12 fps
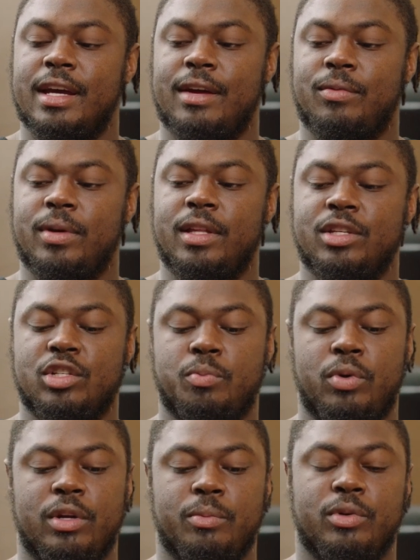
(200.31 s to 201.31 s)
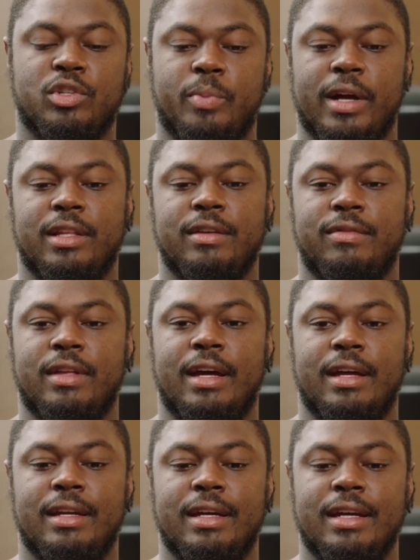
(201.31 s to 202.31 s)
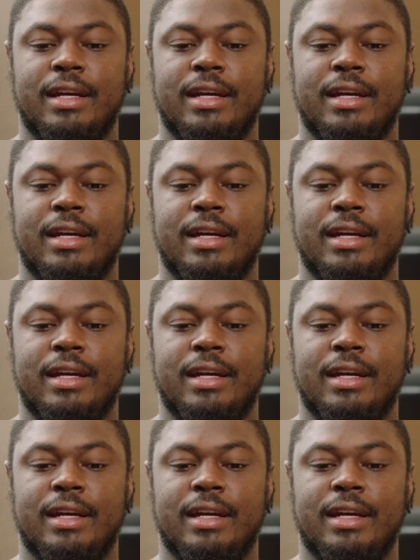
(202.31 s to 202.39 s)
it really just put in perspective that,